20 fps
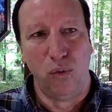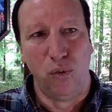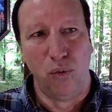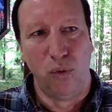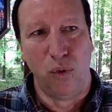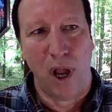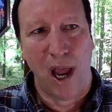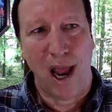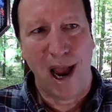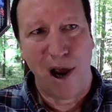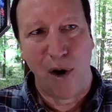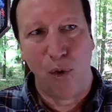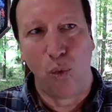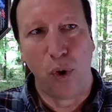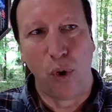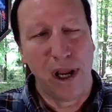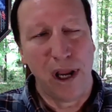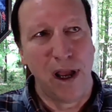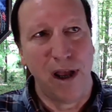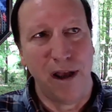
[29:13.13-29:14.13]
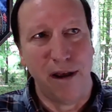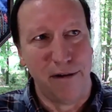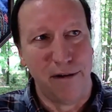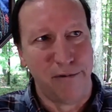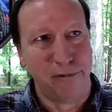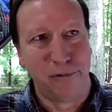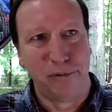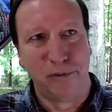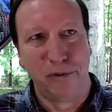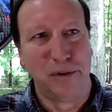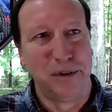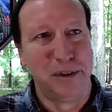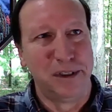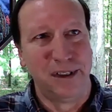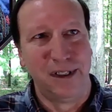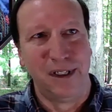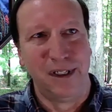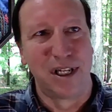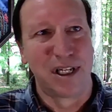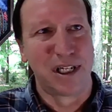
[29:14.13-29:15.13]
How we have
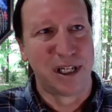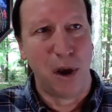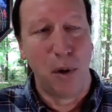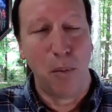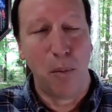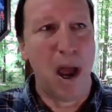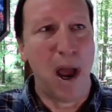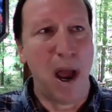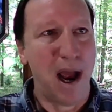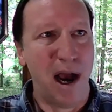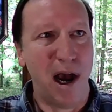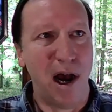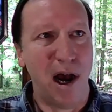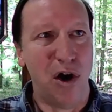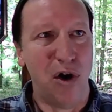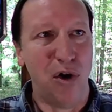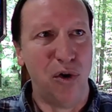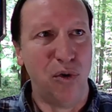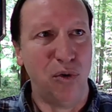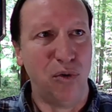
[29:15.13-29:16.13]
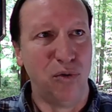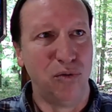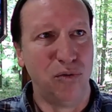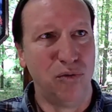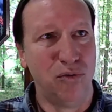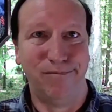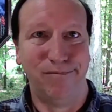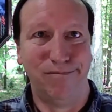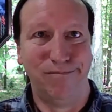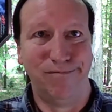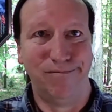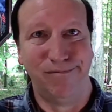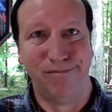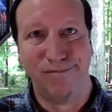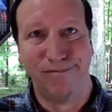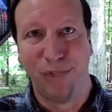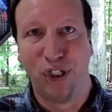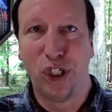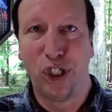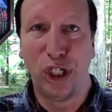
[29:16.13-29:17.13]
somehow
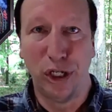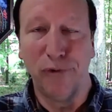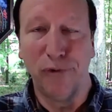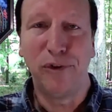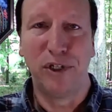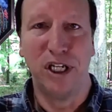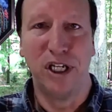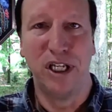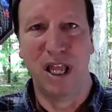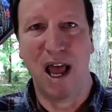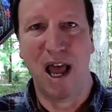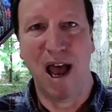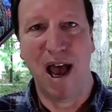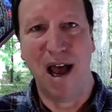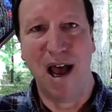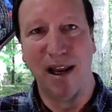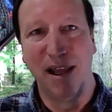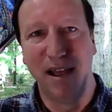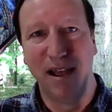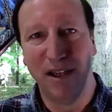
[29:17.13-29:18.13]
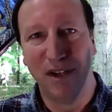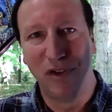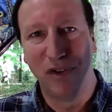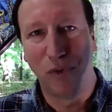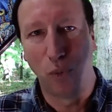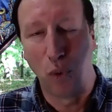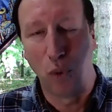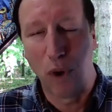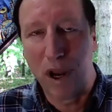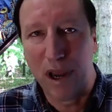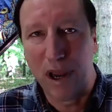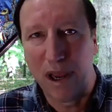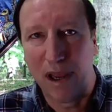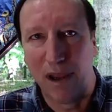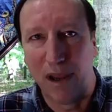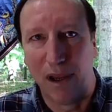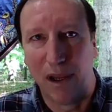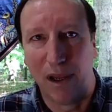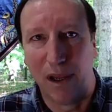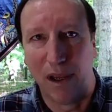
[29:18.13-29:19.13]
shifted that is we
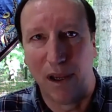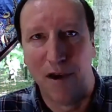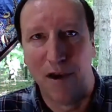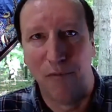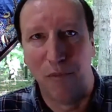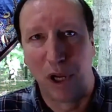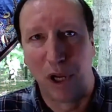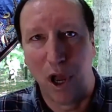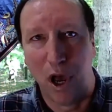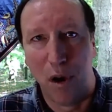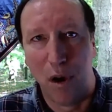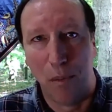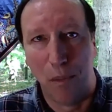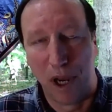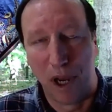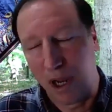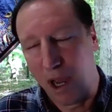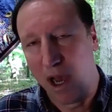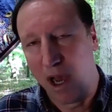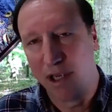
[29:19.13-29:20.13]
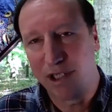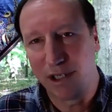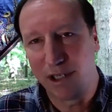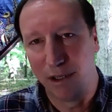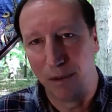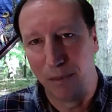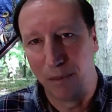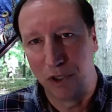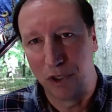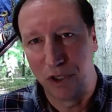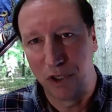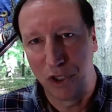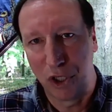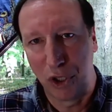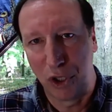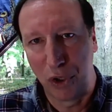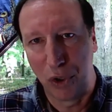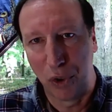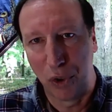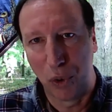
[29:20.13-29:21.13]
have become accustomed
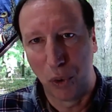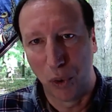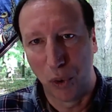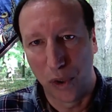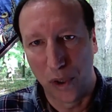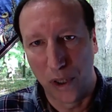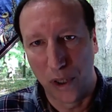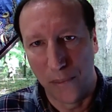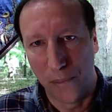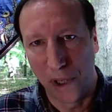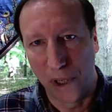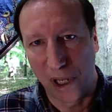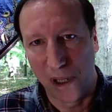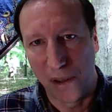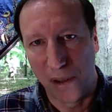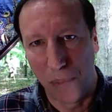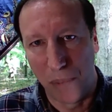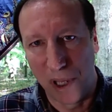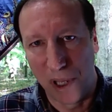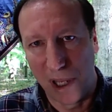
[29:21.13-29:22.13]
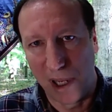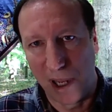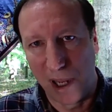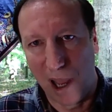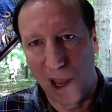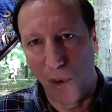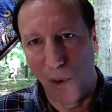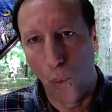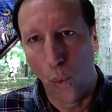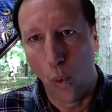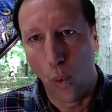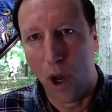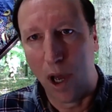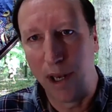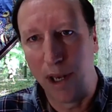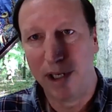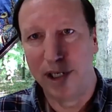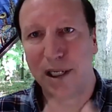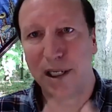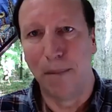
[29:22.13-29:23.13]
to it being a
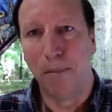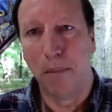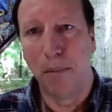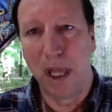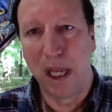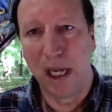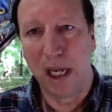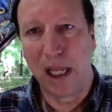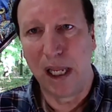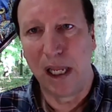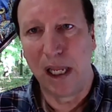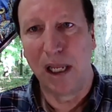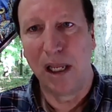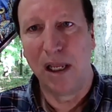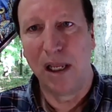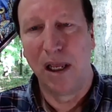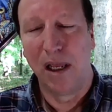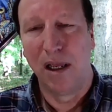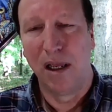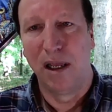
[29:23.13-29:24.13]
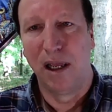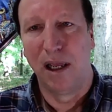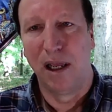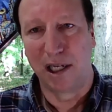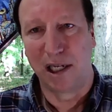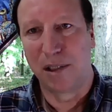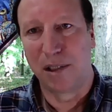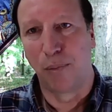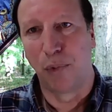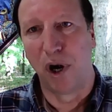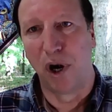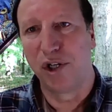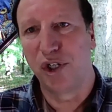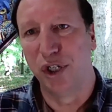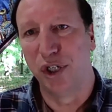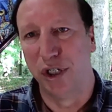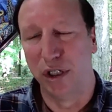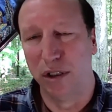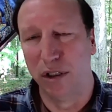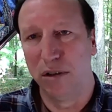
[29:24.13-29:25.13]
one-to-many
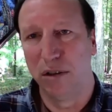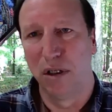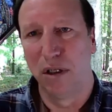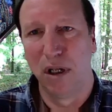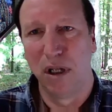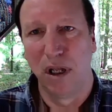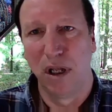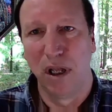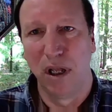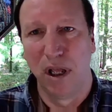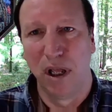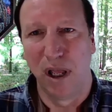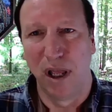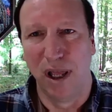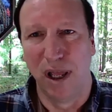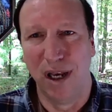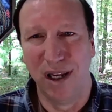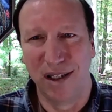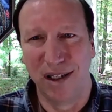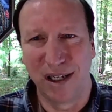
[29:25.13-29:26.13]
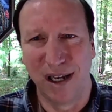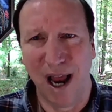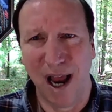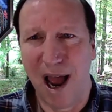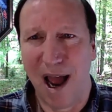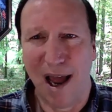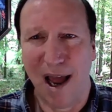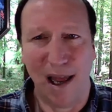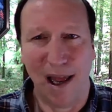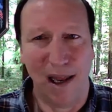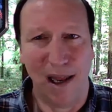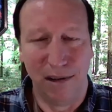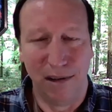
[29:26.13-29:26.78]
expression, and it's not